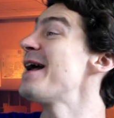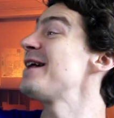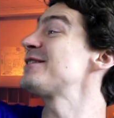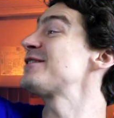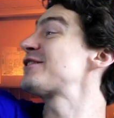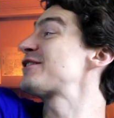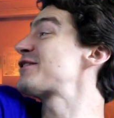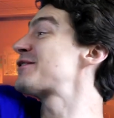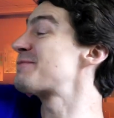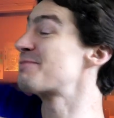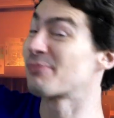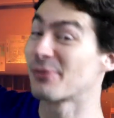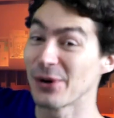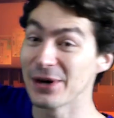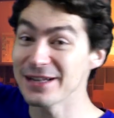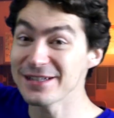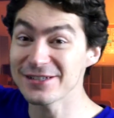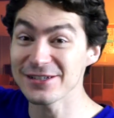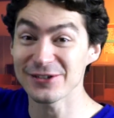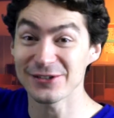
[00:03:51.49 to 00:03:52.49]
and
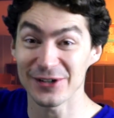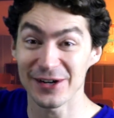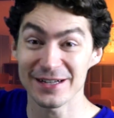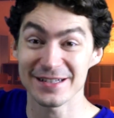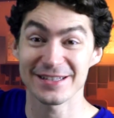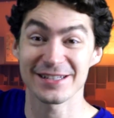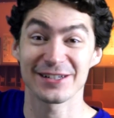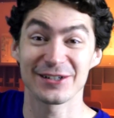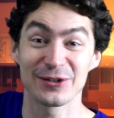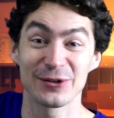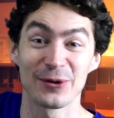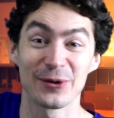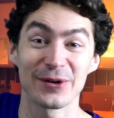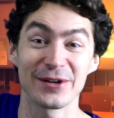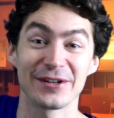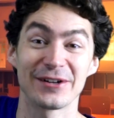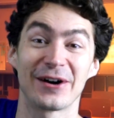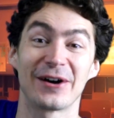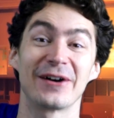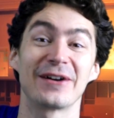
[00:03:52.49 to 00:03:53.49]
sprints across the
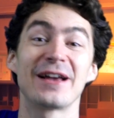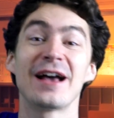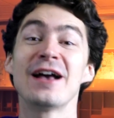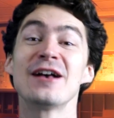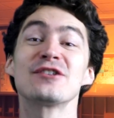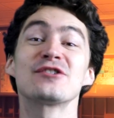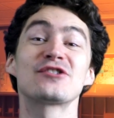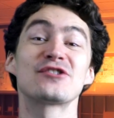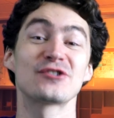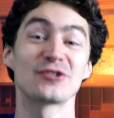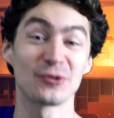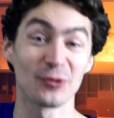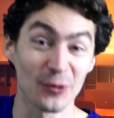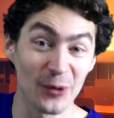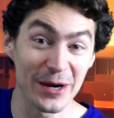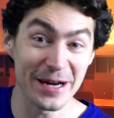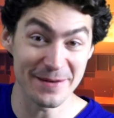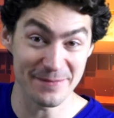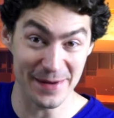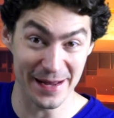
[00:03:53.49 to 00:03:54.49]
courtyard
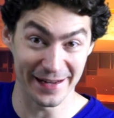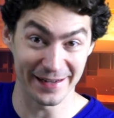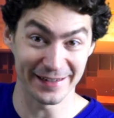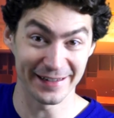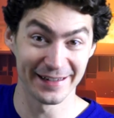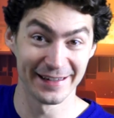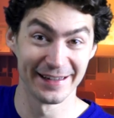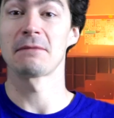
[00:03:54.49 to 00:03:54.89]
screaming.